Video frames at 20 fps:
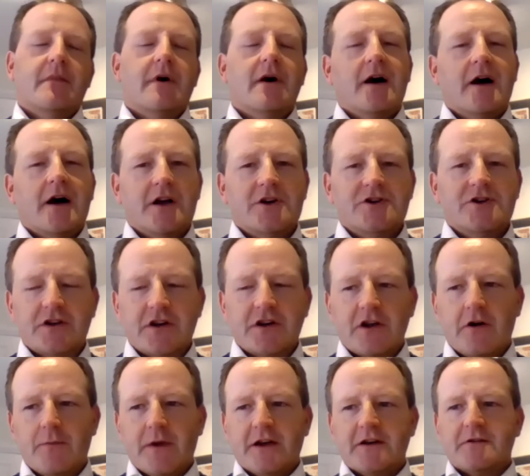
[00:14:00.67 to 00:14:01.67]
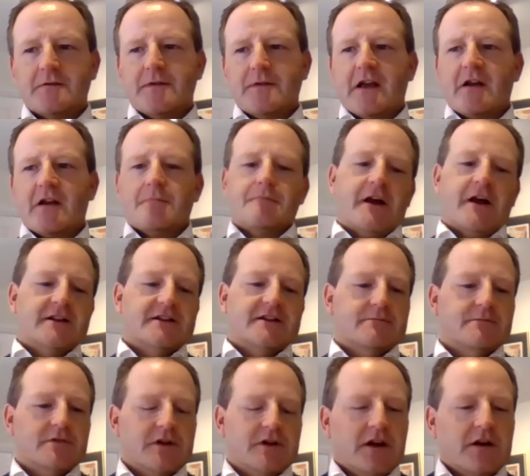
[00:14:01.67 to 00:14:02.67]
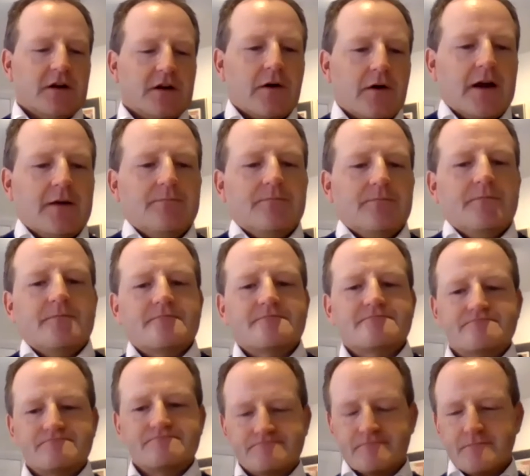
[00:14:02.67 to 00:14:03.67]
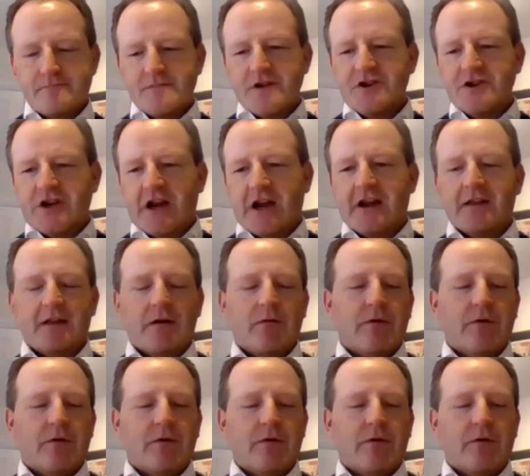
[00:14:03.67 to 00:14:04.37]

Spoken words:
I shouldn't comment on their compliance. I'm checking their